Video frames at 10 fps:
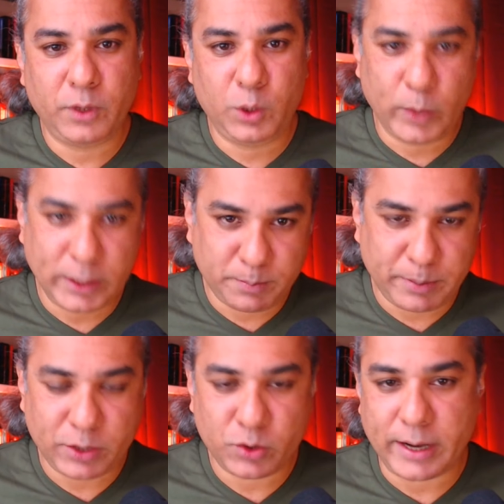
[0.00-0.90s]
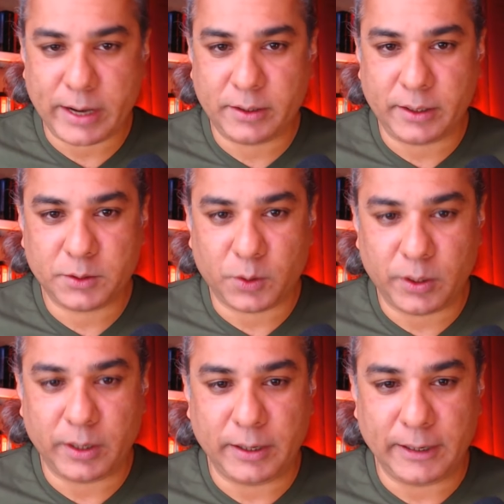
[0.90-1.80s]
US pressure tactics on
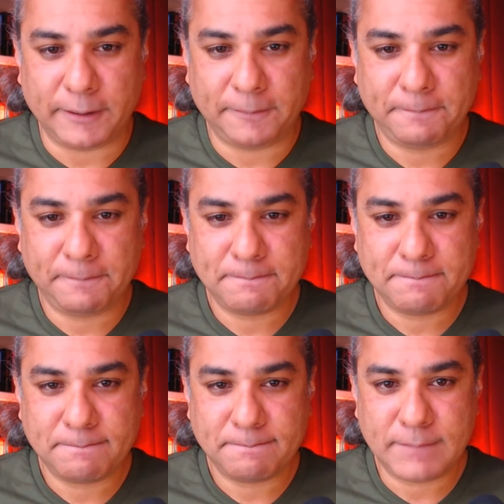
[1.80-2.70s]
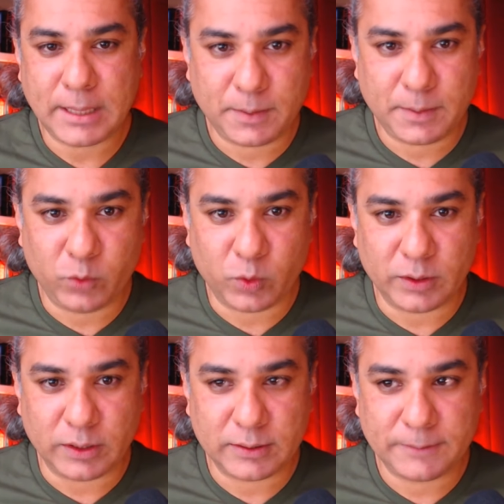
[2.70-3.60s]
India. That's my view on
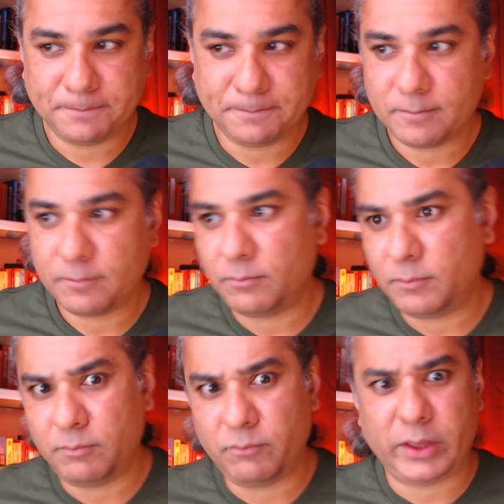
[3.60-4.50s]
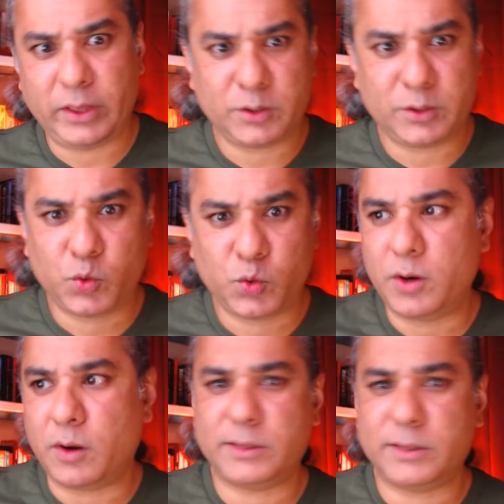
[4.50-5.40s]
this. Whether it's true or
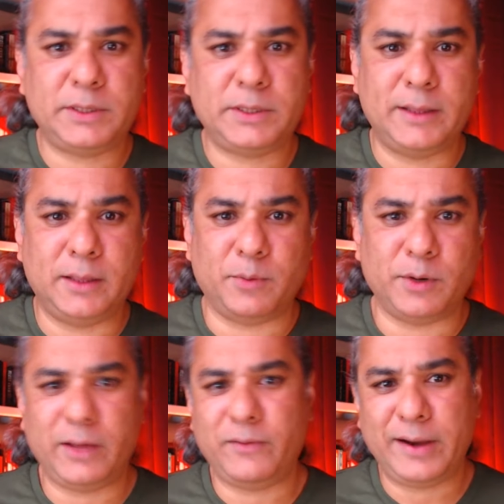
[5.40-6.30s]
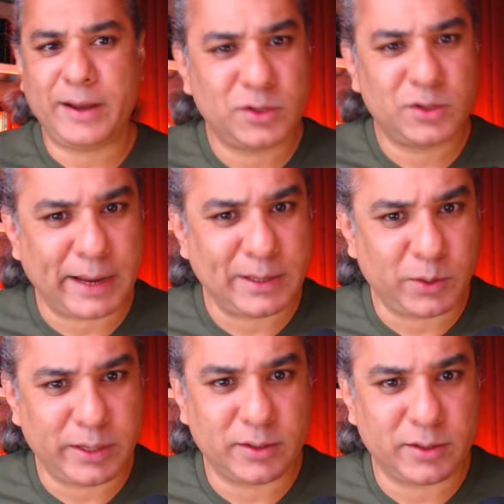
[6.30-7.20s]
not is beside the point. Every nation spies
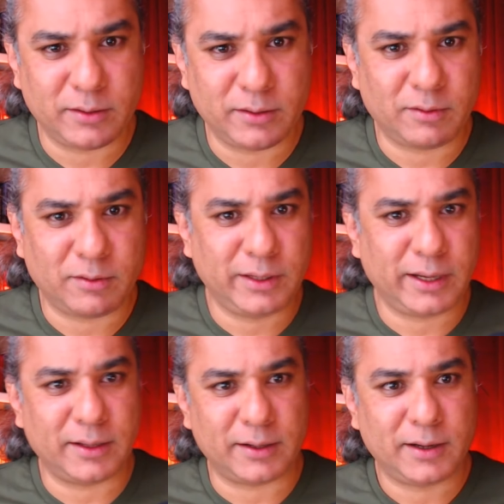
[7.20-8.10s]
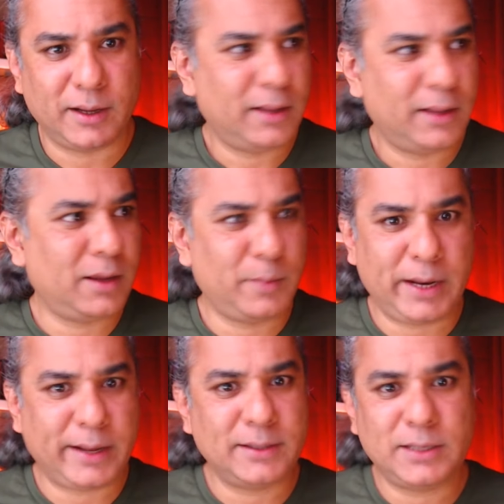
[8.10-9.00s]
on each other, on the other. The
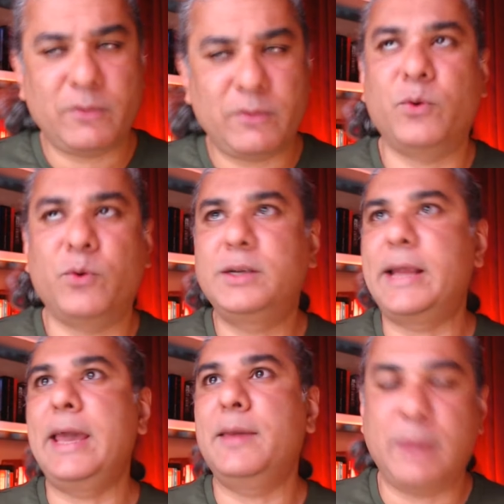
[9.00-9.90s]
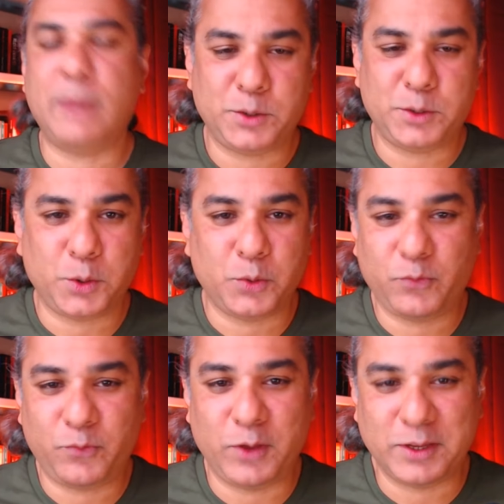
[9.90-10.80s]
Americans have a full-time, I assure you,
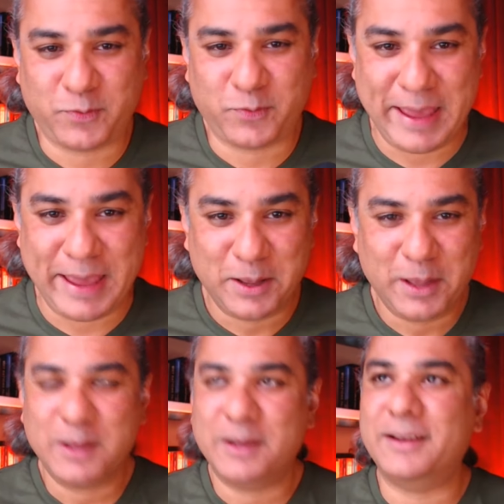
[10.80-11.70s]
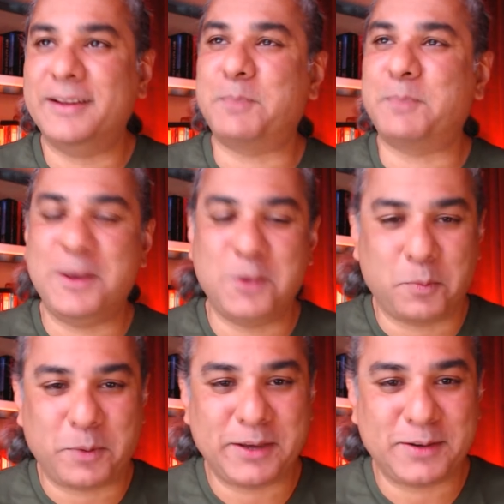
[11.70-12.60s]
spying
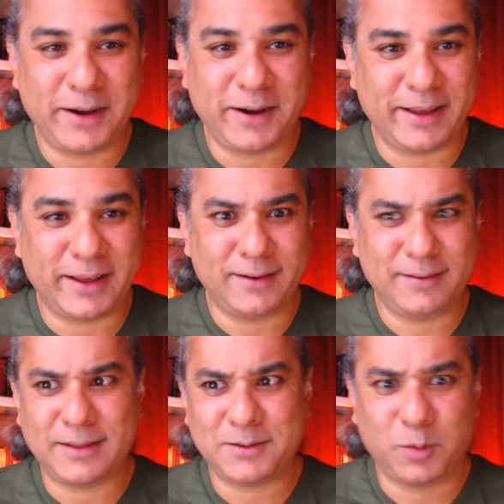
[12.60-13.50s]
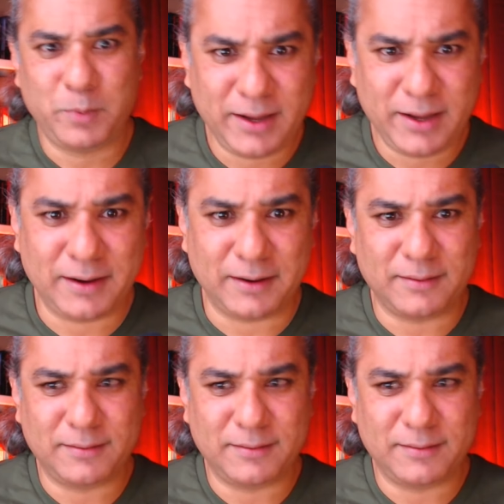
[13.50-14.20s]
operation on India, and that's no big deal.